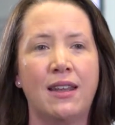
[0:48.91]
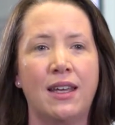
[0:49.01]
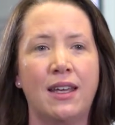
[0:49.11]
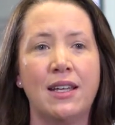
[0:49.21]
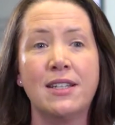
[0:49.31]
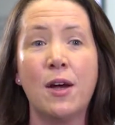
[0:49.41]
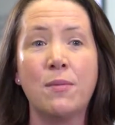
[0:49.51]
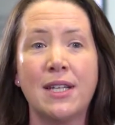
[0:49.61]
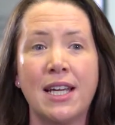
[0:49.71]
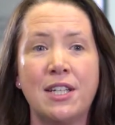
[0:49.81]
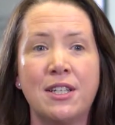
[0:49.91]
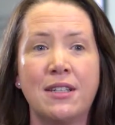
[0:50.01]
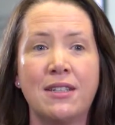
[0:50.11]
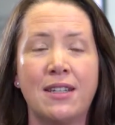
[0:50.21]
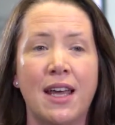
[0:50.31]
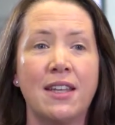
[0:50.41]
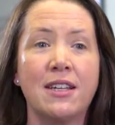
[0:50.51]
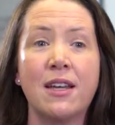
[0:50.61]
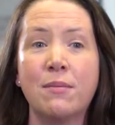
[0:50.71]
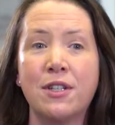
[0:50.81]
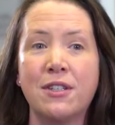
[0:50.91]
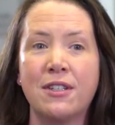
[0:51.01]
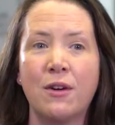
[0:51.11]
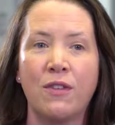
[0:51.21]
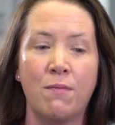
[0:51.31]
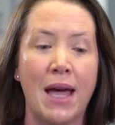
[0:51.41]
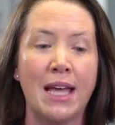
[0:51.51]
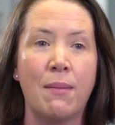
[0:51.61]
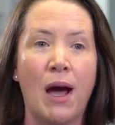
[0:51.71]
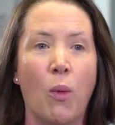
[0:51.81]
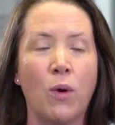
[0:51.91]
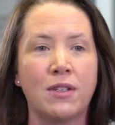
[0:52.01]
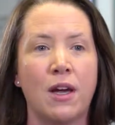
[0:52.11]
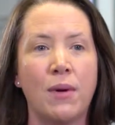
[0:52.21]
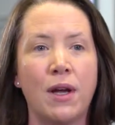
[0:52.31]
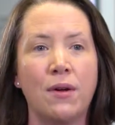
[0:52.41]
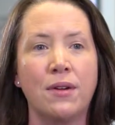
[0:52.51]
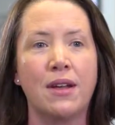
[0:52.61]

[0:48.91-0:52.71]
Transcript: the interpretations and the assumptions that we've made about what's going on